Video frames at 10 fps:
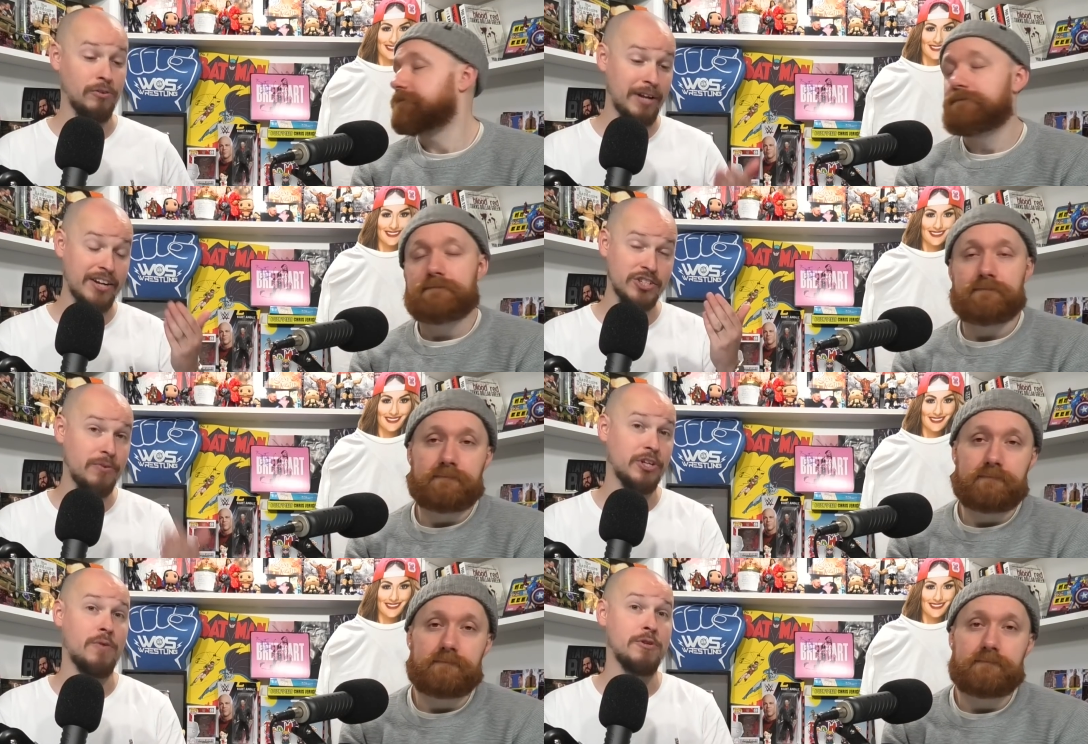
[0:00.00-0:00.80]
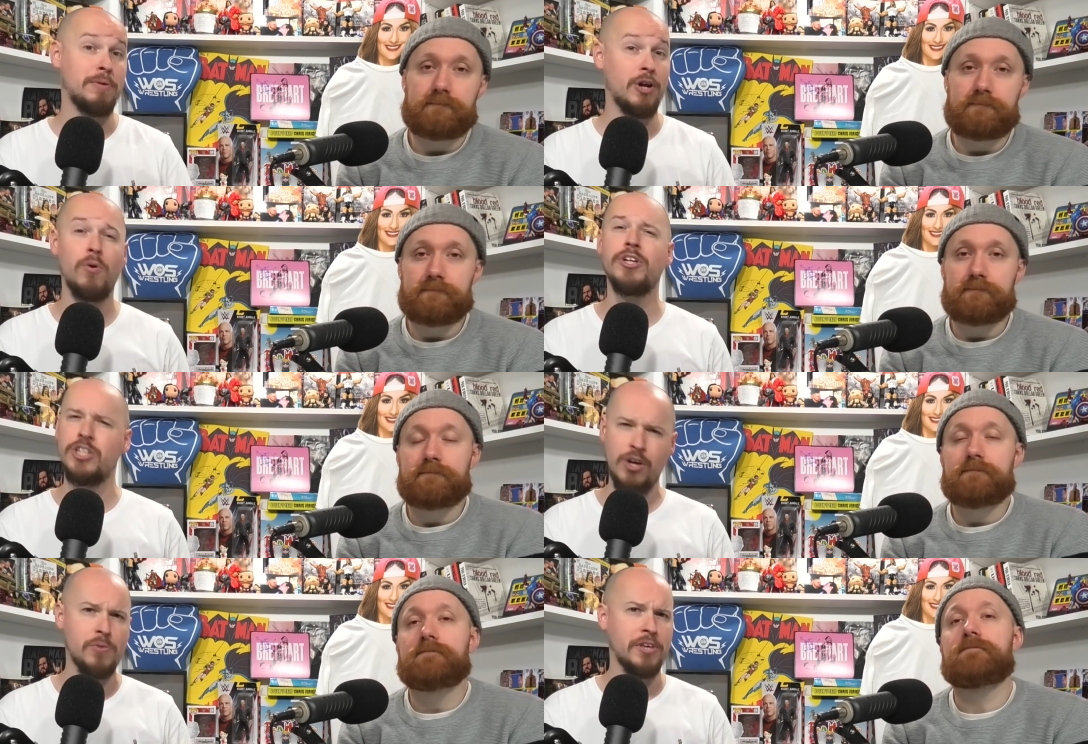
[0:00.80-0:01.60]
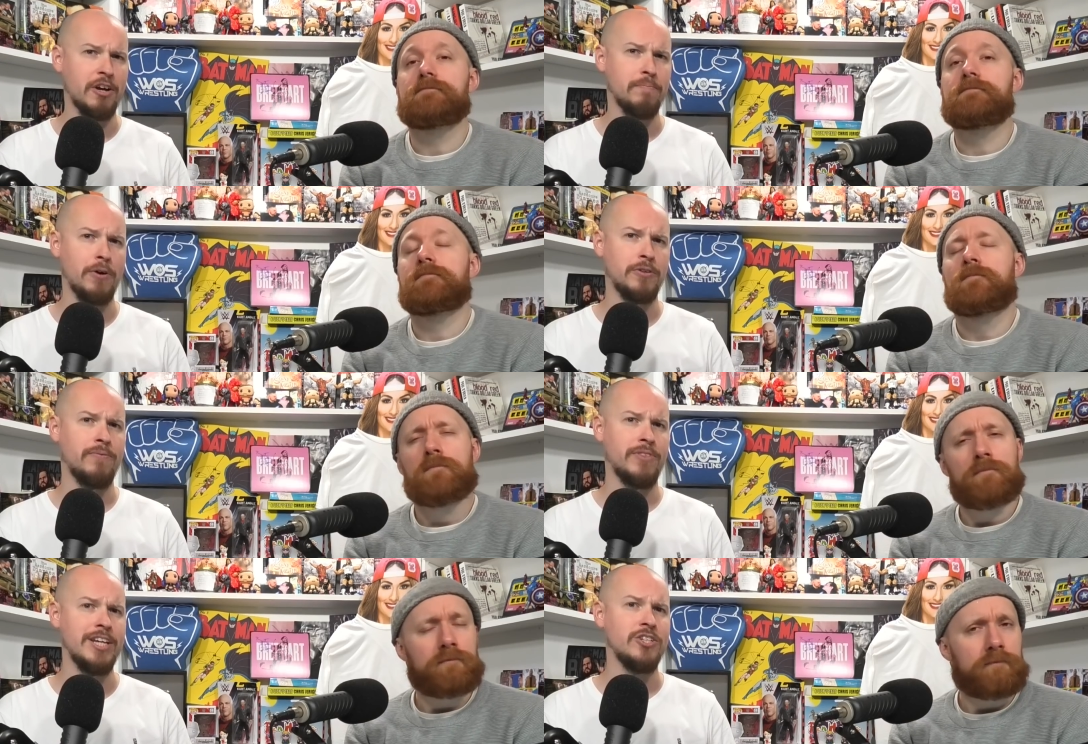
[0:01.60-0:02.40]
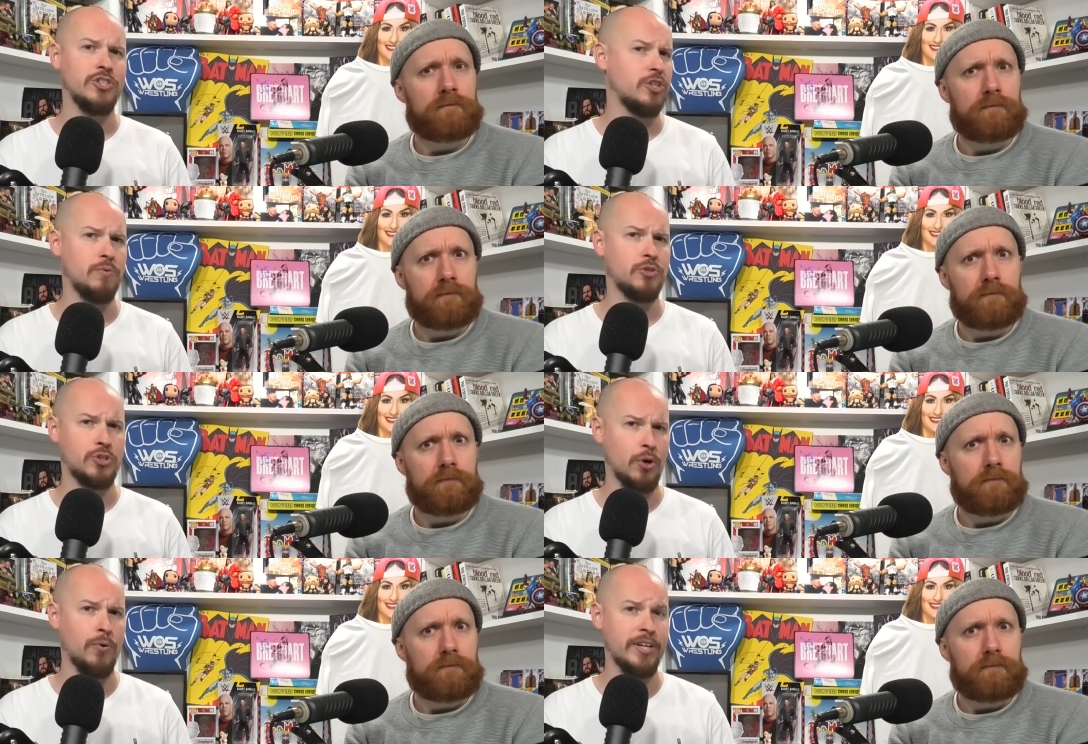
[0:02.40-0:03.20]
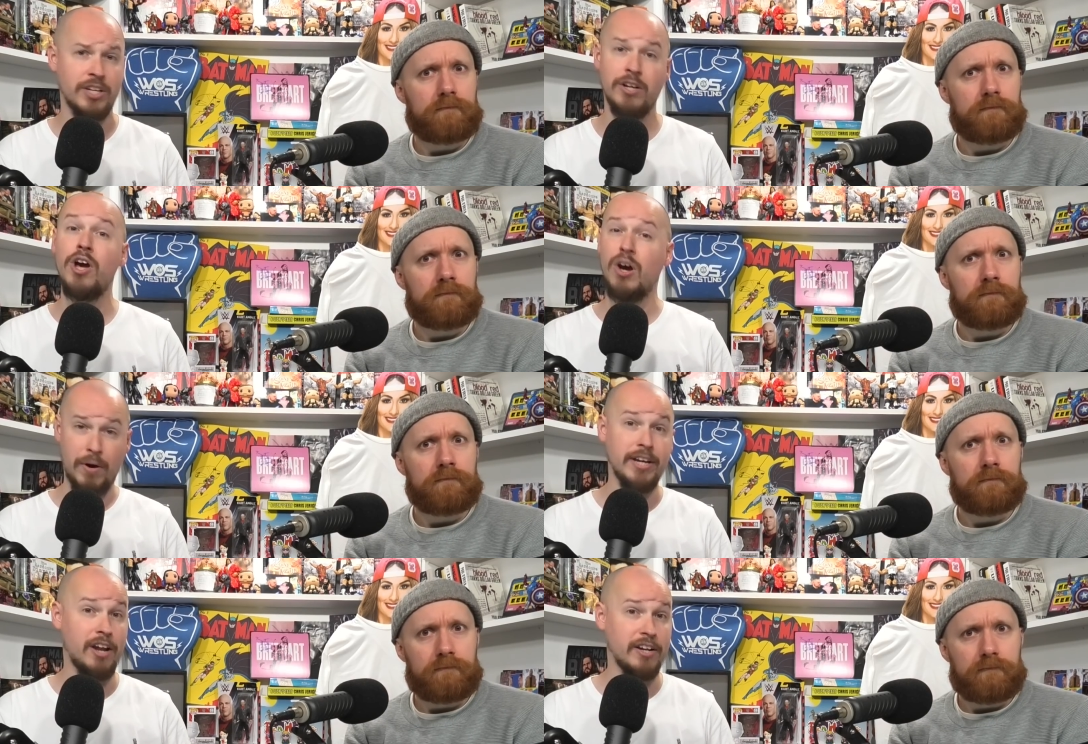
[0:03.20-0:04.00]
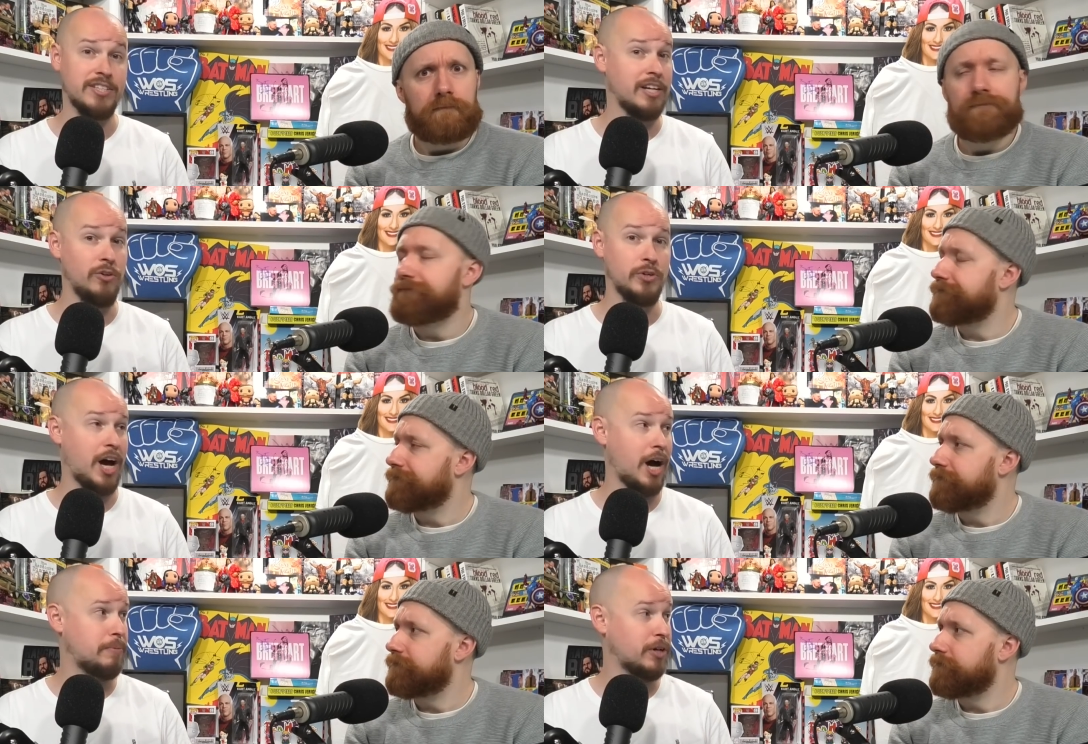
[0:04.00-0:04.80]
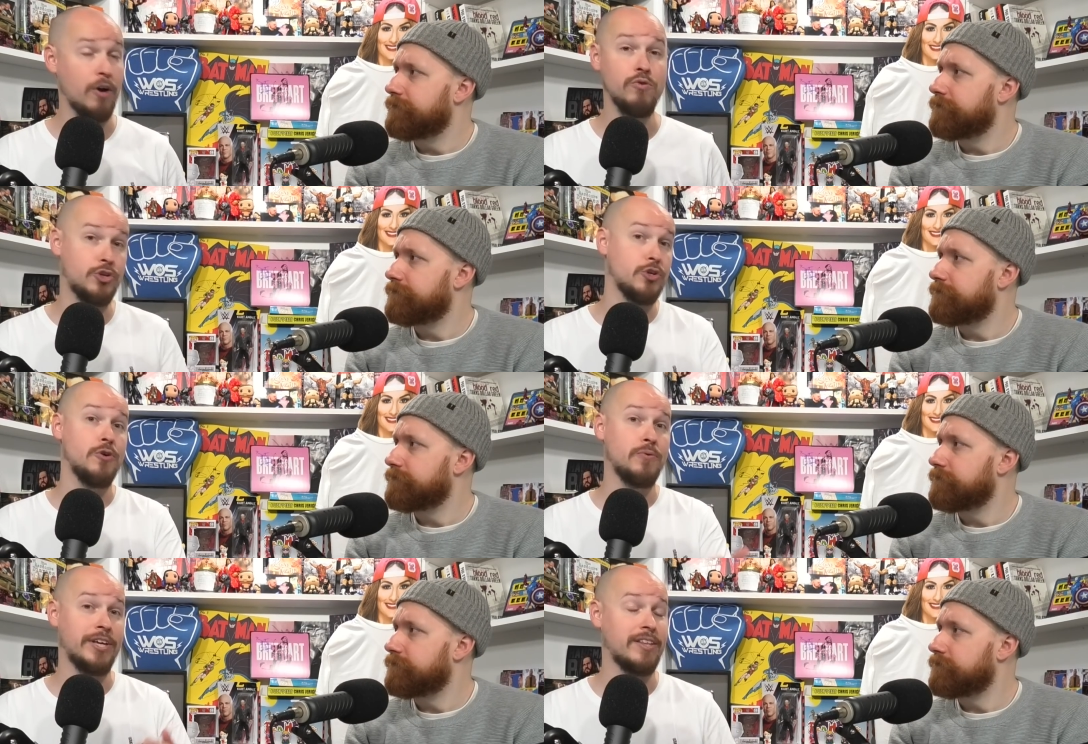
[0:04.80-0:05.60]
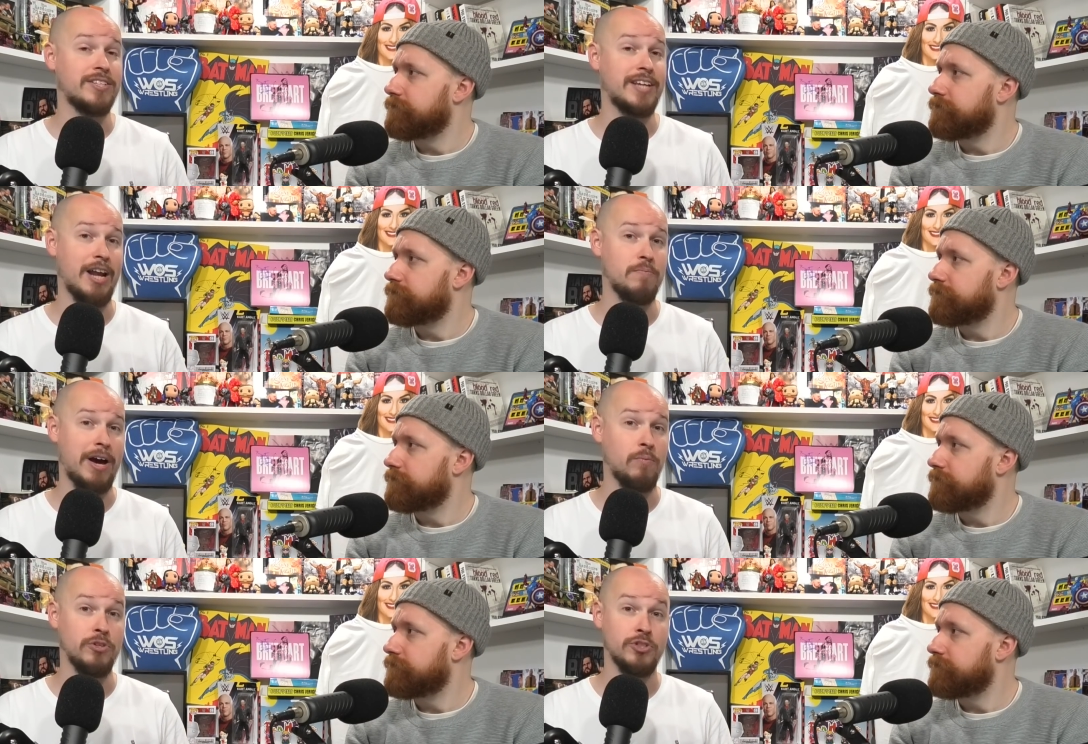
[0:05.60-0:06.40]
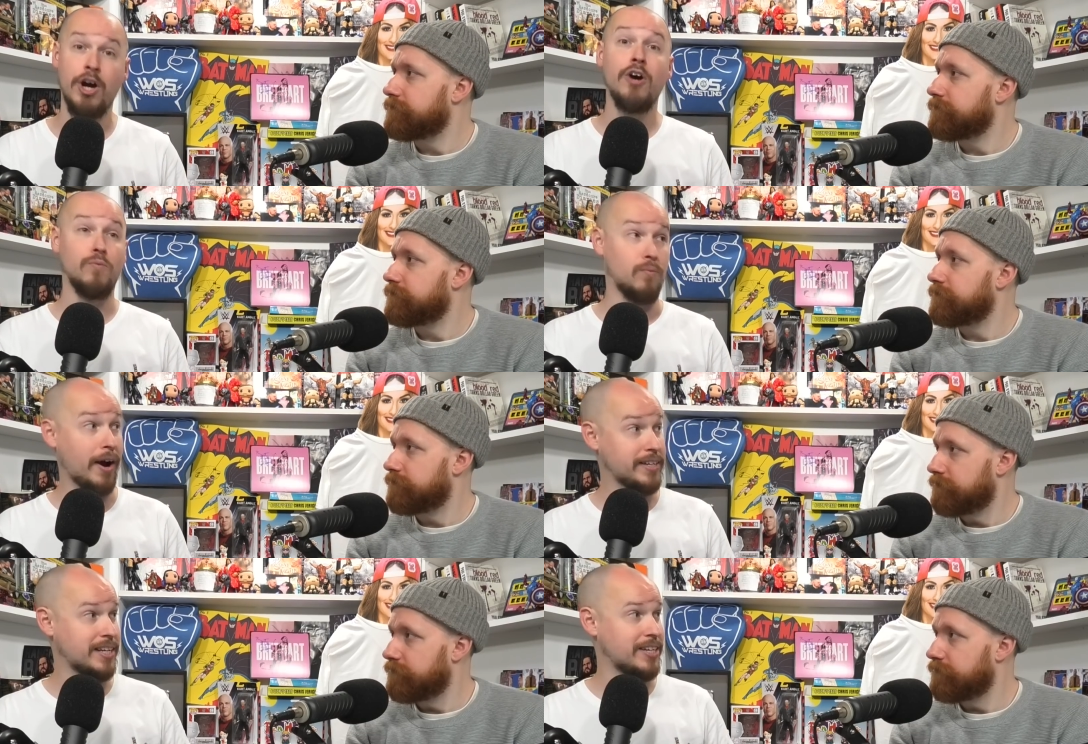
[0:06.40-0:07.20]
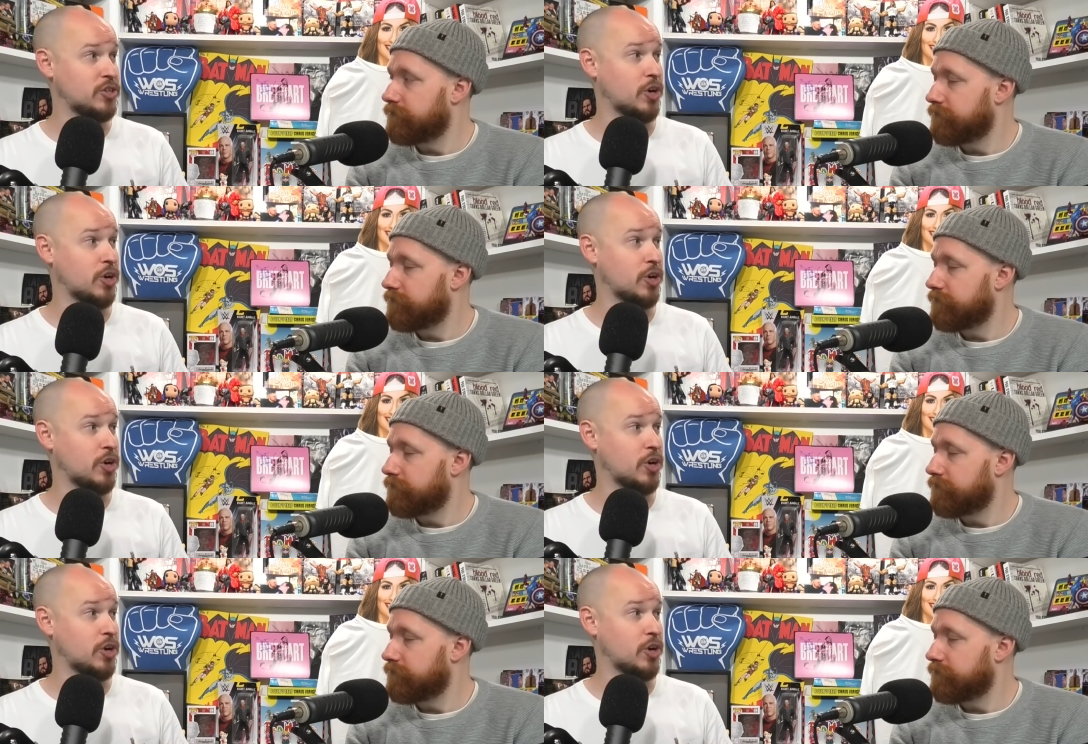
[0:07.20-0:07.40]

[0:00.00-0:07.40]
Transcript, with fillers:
Speaker 1: Let us know in the comments below what you think of both of these news stories and where you'd like to see Luke Harper go. Do you think the Sandman was right in his